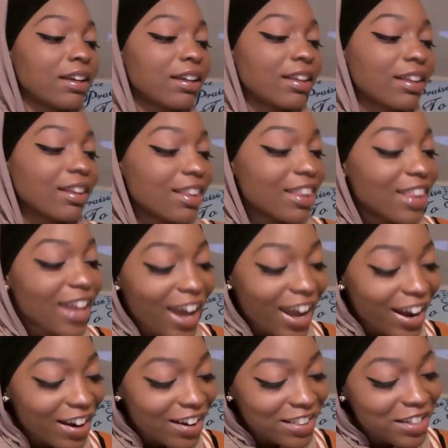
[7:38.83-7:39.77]
The
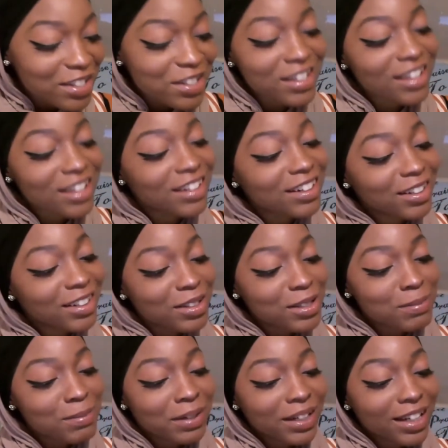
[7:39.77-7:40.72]
hair on the genitals
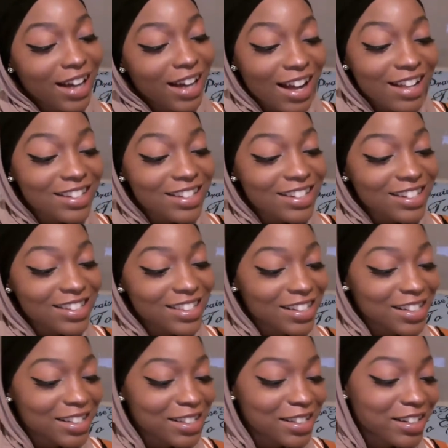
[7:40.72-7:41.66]
bring
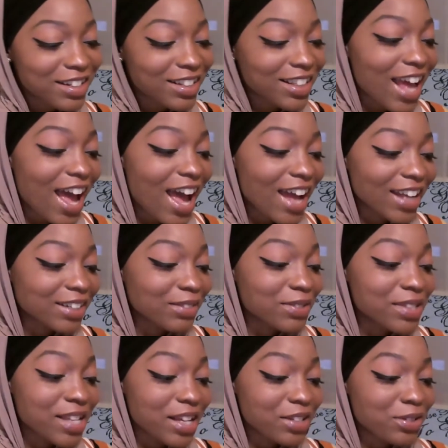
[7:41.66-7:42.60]
consciousness during the act of
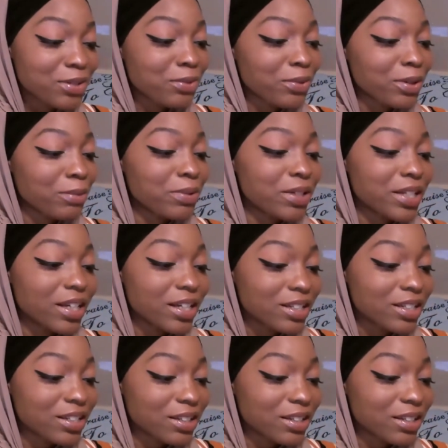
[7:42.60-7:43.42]
sexual reproduction.